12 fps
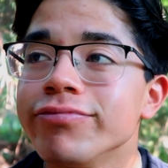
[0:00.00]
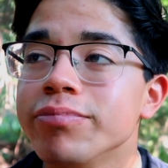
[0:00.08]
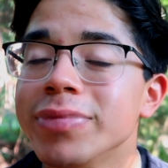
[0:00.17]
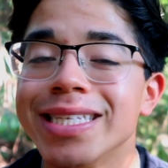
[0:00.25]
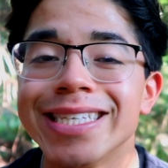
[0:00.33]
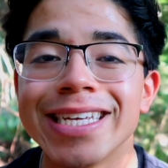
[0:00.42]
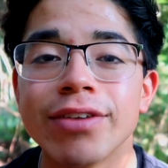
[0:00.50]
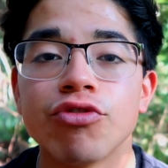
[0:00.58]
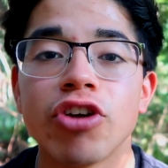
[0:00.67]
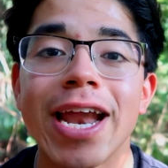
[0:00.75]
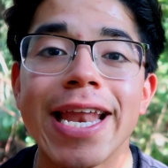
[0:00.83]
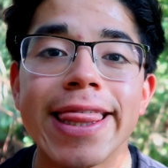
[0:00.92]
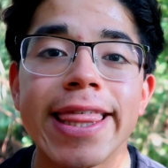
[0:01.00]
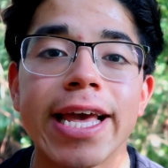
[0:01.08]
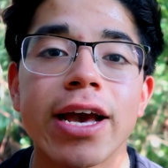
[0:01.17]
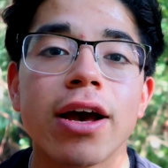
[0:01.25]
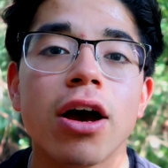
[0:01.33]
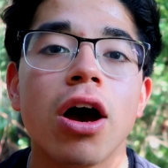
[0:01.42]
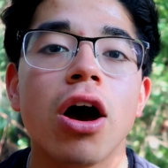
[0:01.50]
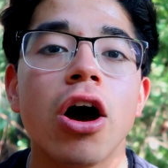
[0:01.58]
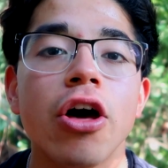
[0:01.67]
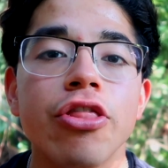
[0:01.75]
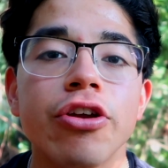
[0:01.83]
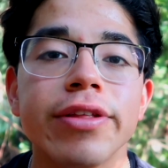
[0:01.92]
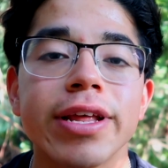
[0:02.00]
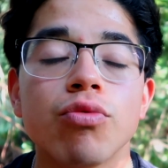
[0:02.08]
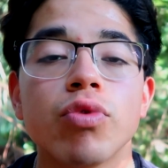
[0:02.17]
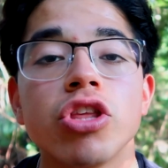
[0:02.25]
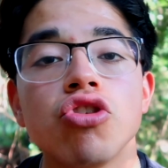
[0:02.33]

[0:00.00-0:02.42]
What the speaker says: be seeking for anything other than what